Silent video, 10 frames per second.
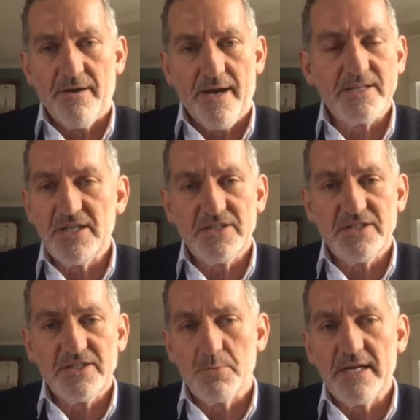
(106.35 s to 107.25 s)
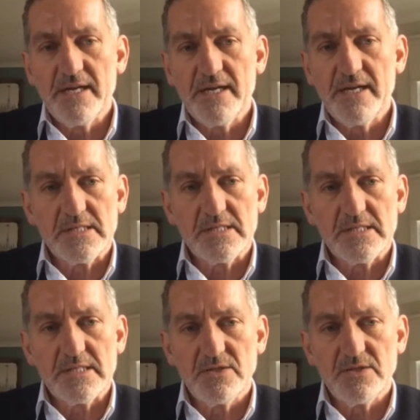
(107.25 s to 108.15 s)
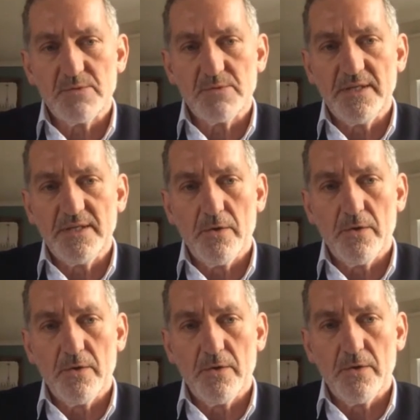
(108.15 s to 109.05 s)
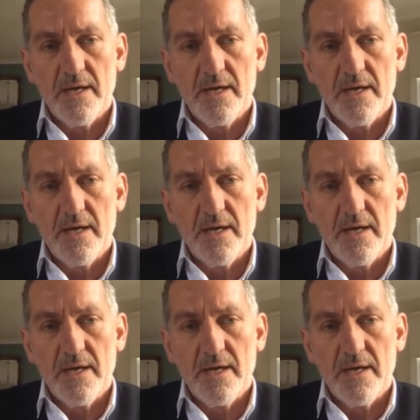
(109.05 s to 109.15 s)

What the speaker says: I think she just reinforced the messages we know